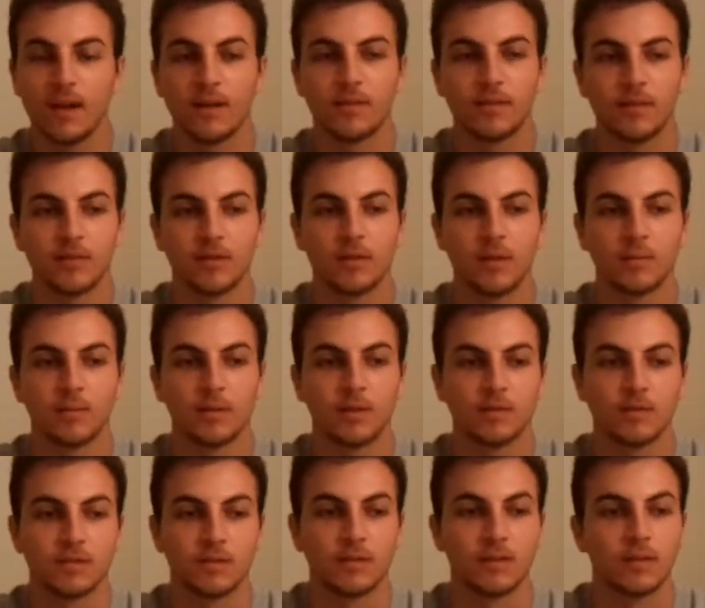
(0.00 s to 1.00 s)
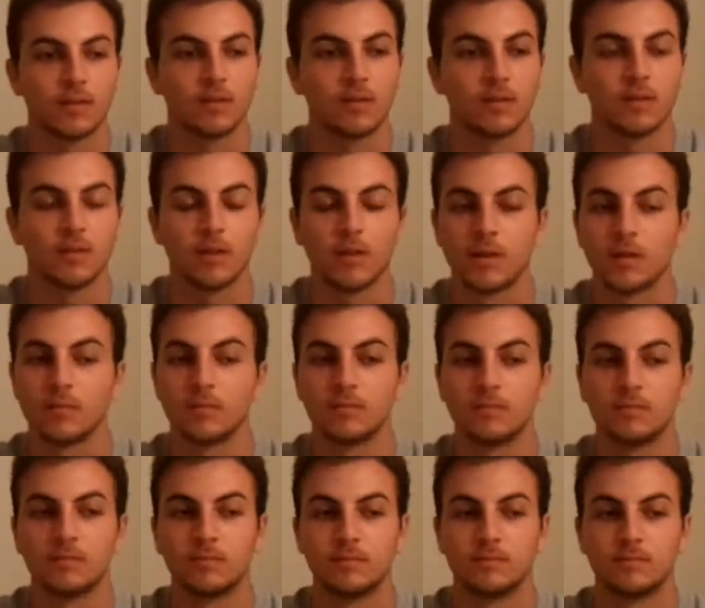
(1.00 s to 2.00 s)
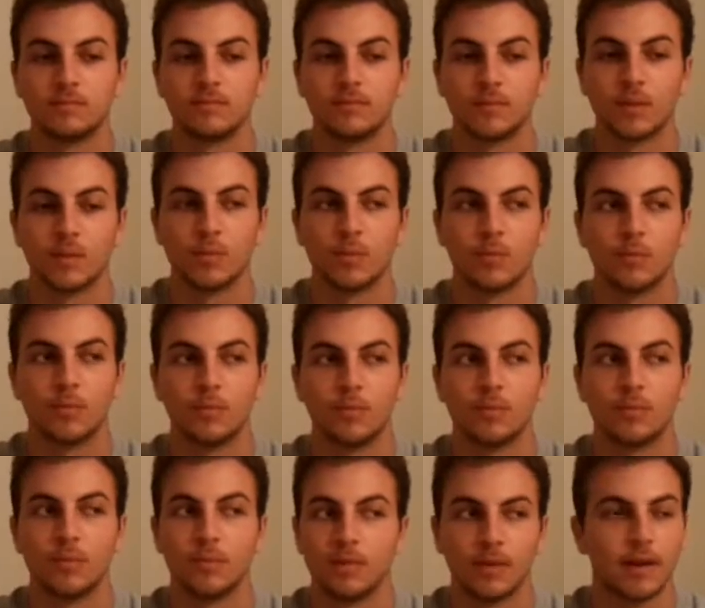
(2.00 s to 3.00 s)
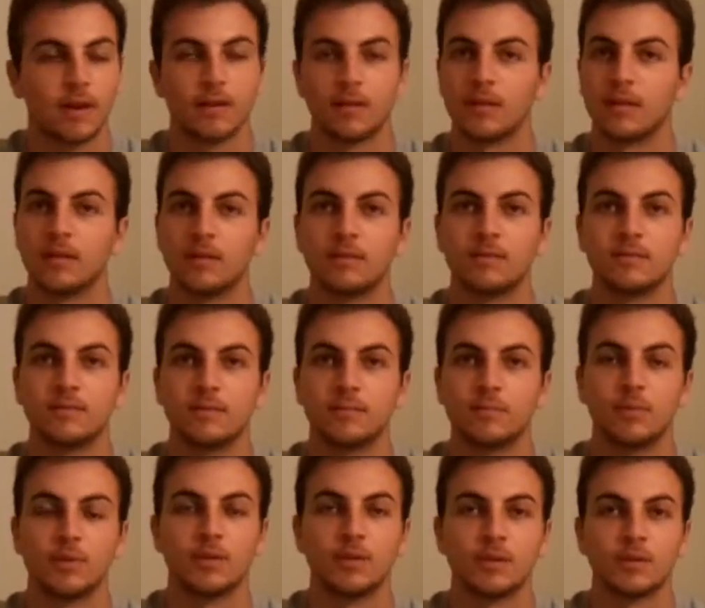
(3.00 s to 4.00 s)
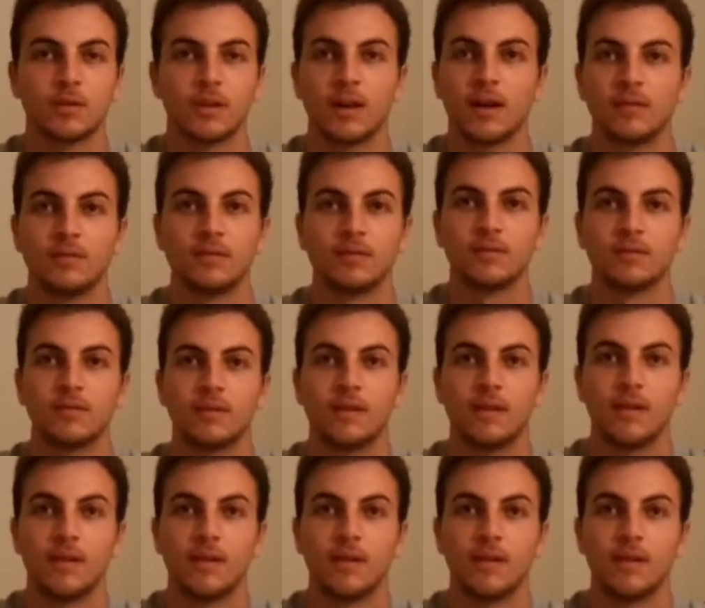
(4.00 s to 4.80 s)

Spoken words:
I've ever come close to death? No. Yeah, no. Pretty sure I haven't.